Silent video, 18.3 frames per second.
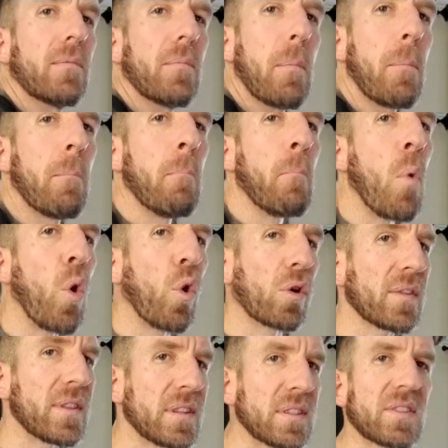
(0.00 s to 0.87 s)

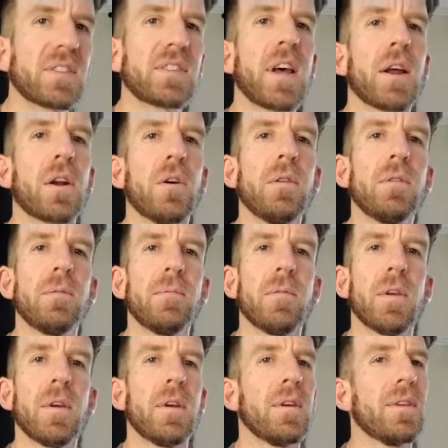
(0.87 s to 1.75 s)
more than subtle,
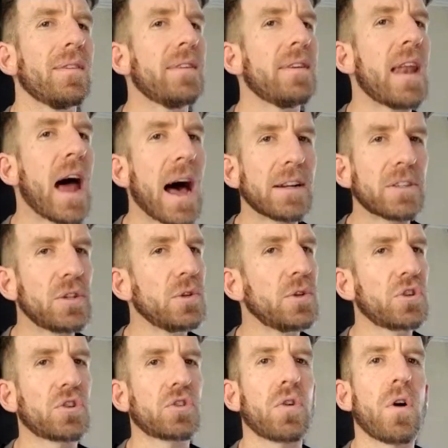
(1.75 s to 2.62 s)
not
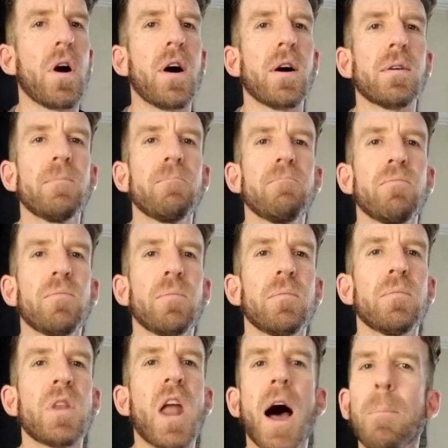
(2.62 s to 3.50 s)
too strong,
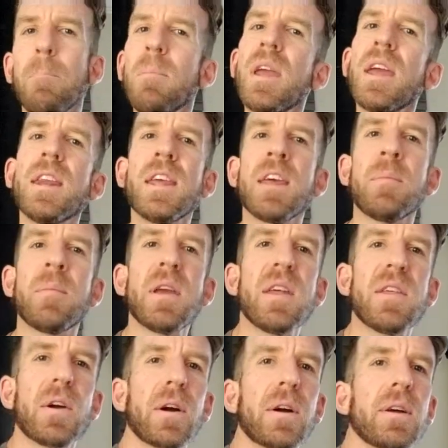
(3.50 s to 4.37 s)
not medium
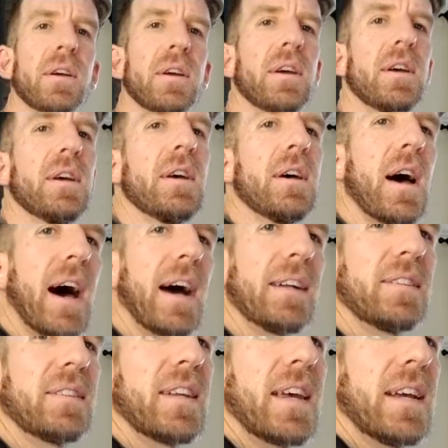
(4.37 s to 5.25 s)
either.
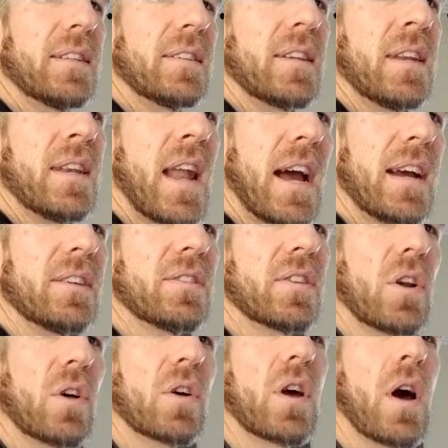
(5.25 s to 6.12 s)
I'd say it's a
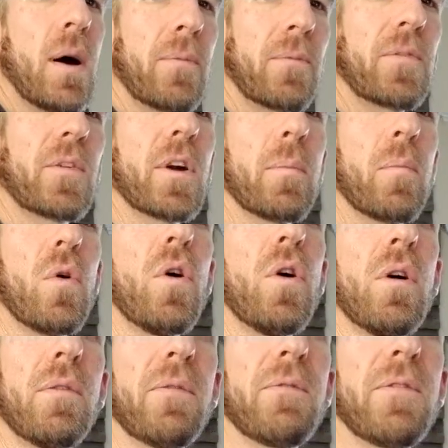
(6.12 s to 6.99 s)
nice little
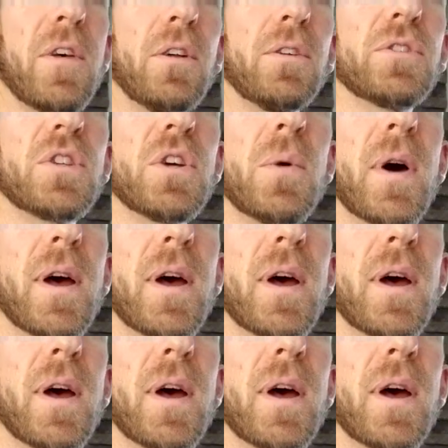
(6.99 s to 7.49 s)
comfortable feel to